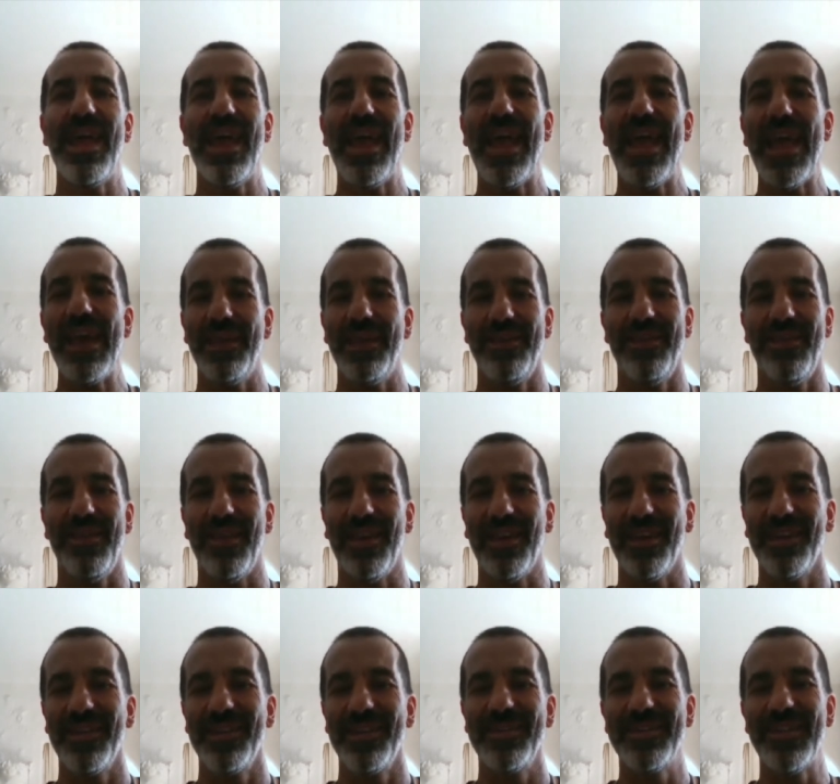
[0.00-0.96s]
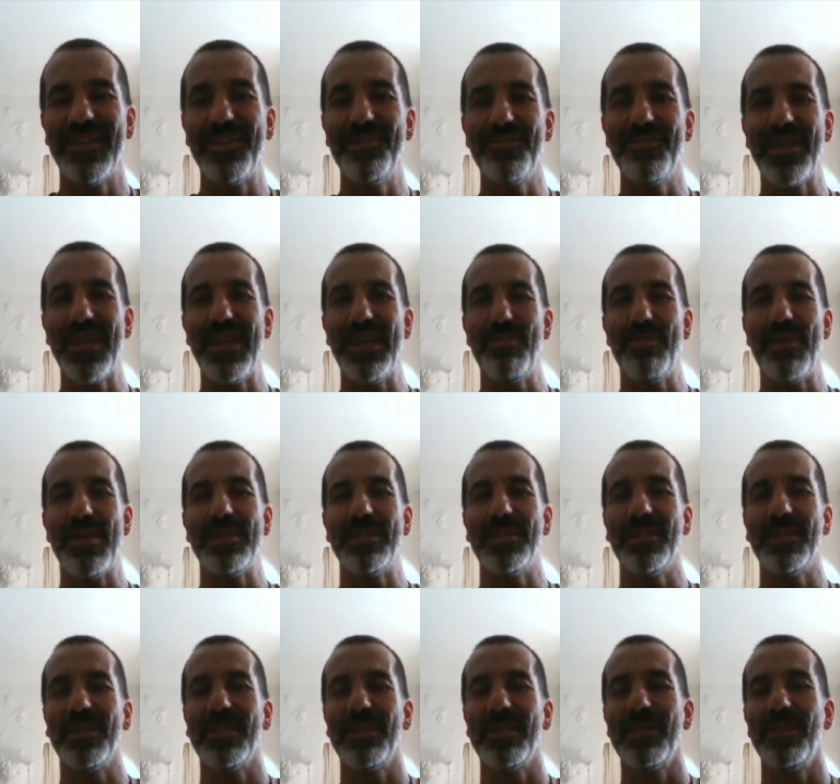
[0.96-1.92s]
anything that you can
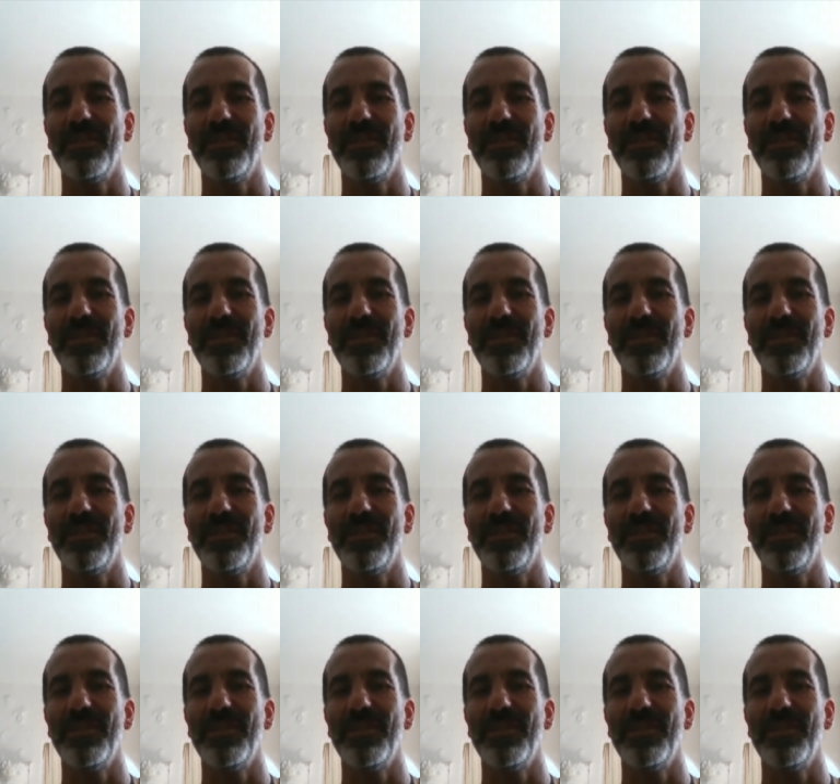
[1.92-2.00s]
imagine.